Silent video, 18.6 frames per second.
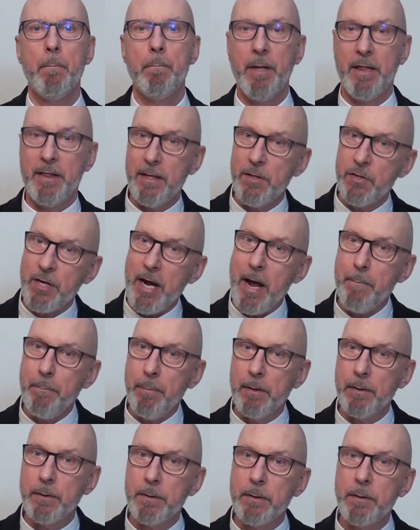But this
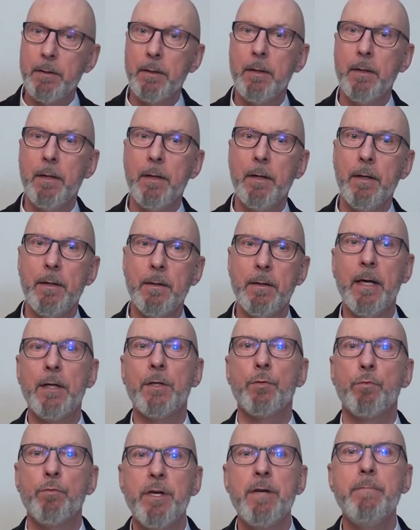happened
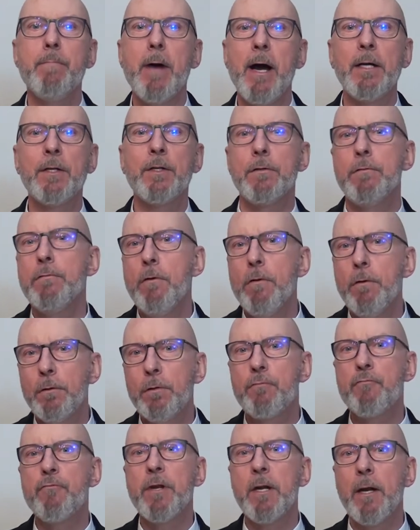that we might
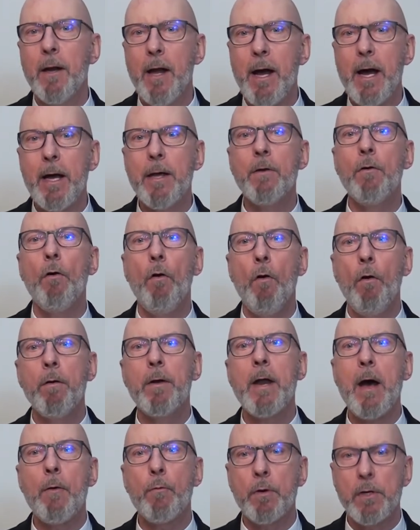not rely
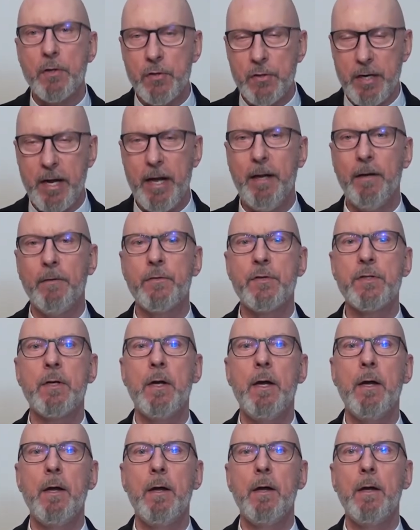on
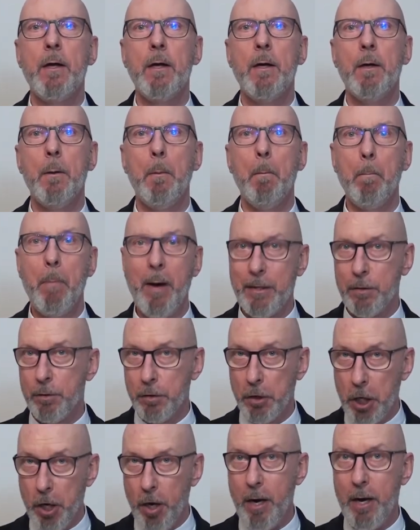ourselves, but
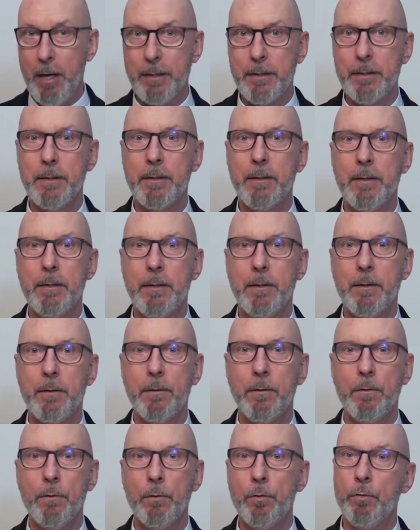on God,
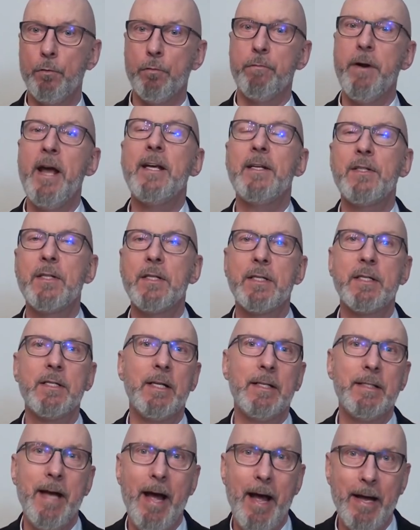who raises
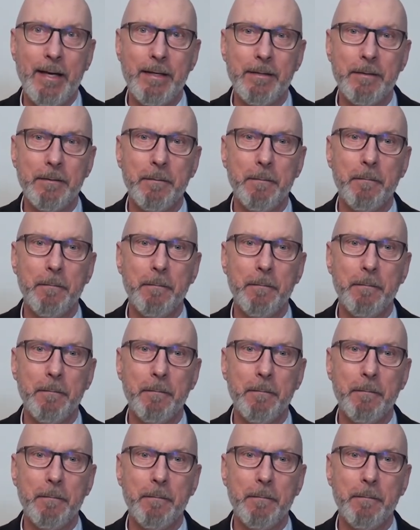the dead.